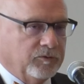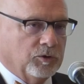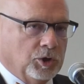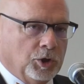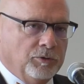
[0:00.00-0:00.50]

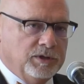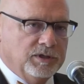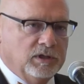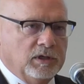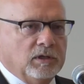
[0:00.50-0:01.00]
for
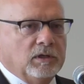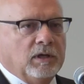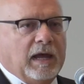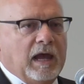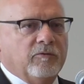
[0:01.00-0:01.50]
current
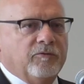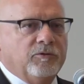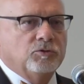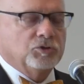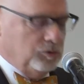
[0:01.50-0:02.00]
and
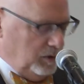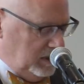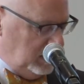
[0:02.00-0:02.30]
future